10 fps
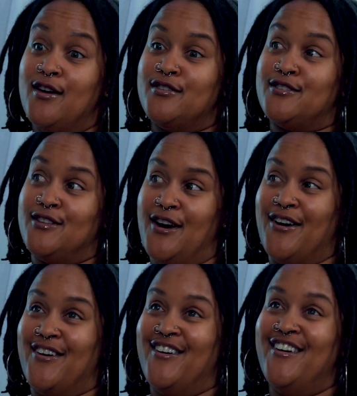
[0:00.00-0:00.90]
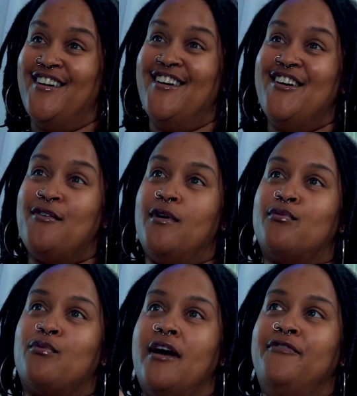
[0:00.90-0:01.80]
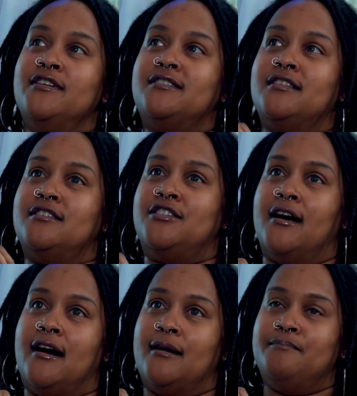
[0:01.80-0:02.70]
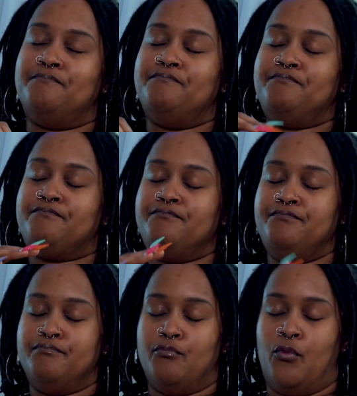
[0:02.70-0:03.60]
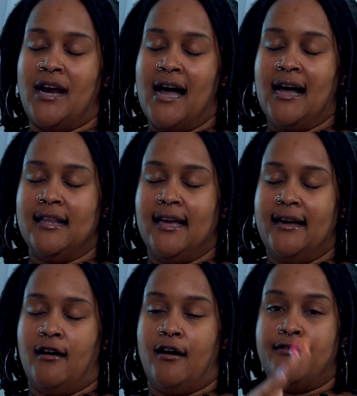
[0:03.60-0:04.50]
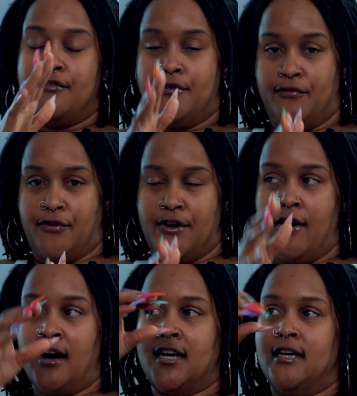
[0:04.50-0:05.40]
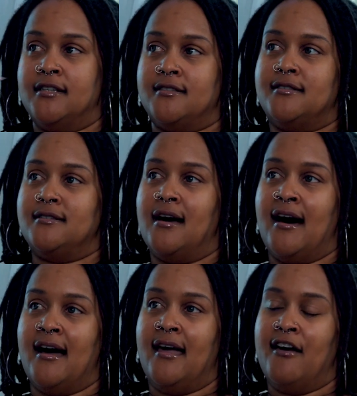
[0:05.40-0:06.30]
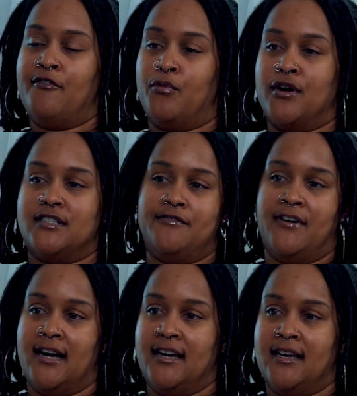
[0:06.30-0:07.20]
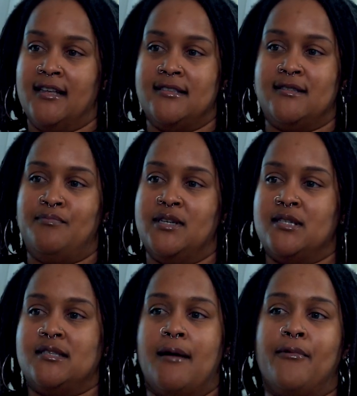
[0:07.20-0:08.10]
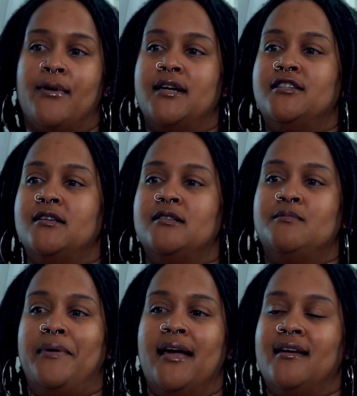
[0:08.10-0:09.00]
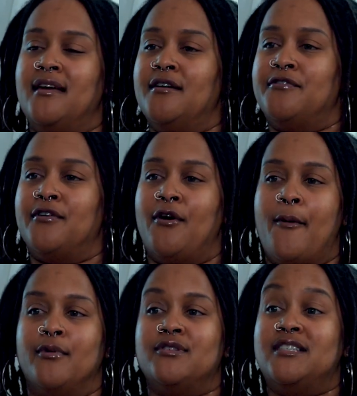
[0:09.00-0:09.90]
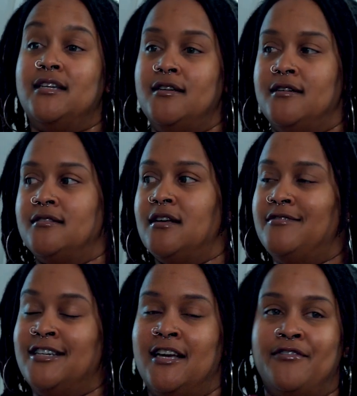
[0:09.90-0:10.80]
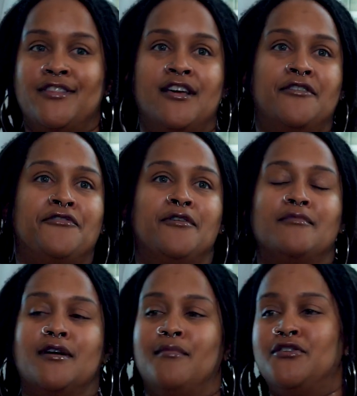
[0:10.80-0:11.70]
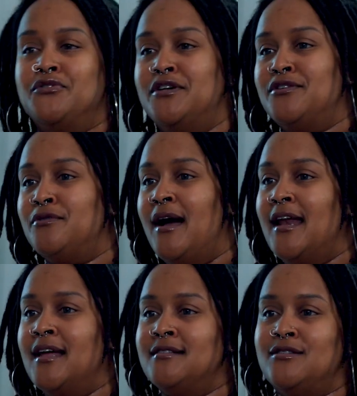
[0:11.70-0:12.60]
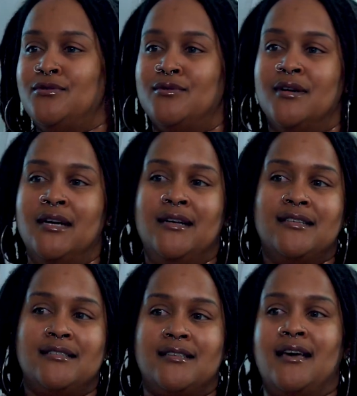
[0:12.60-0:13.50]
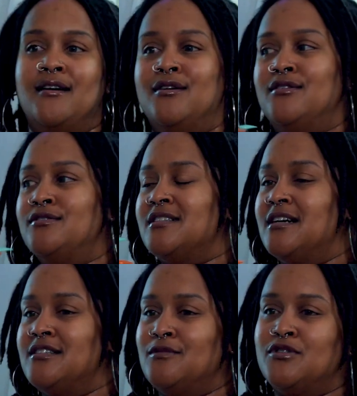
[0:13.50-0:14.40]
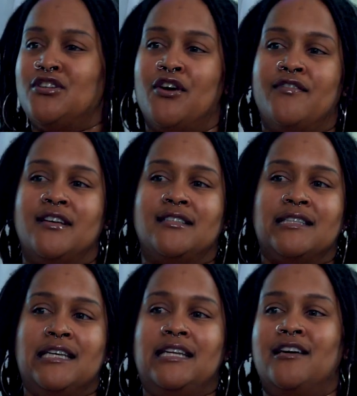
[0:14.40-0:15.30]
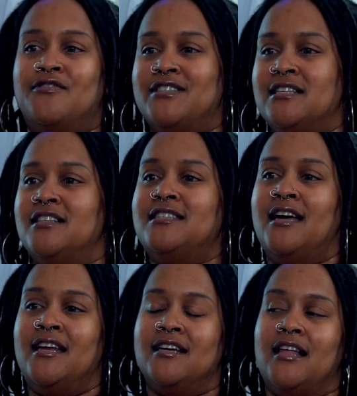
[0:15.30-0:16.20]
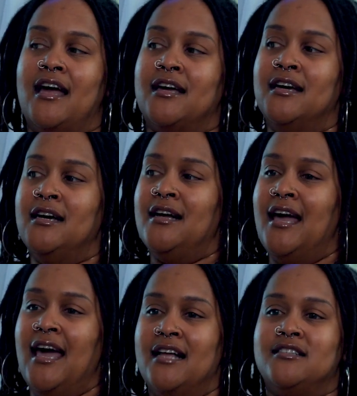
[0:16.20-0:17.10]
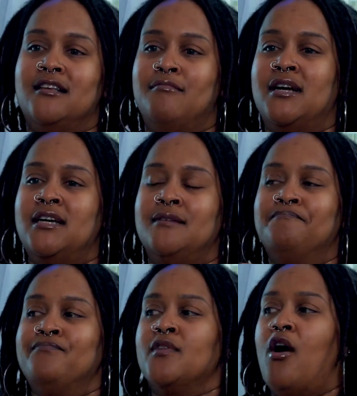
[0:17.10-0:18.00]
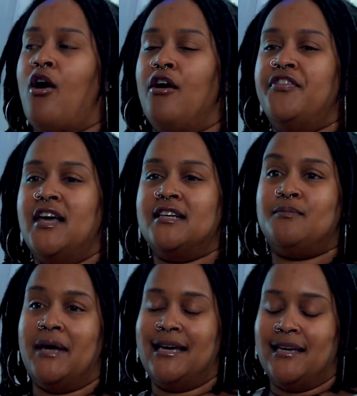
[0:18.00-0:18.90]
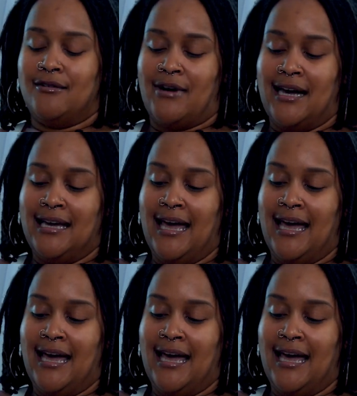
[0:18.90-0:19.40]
So with reference to the job, when I got laid off, for your audience, I have worked in finance, business operations, banking for almost 10 years. I've done everything from commercial underwriting to sales to customer service, leading, facilitating, like handling money, all things banking, right?